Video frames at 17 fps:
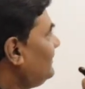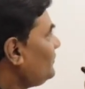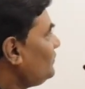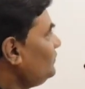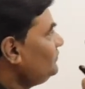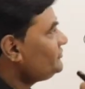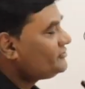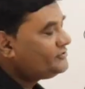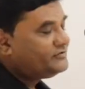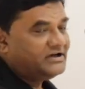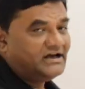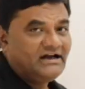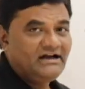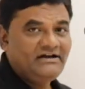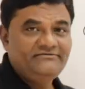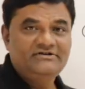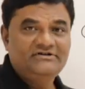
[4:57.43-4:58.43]
the root should
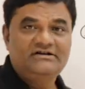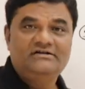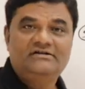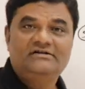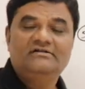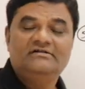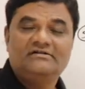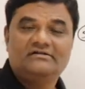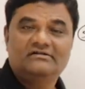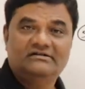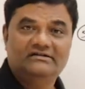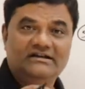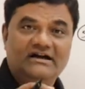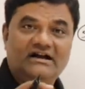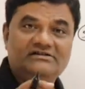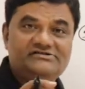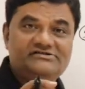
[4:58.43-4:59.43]
have the
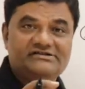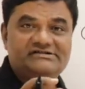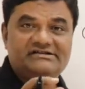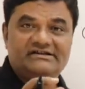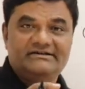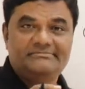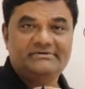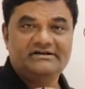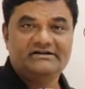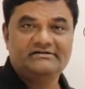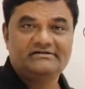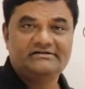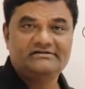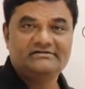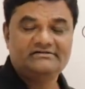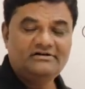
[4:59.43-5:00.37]
largest element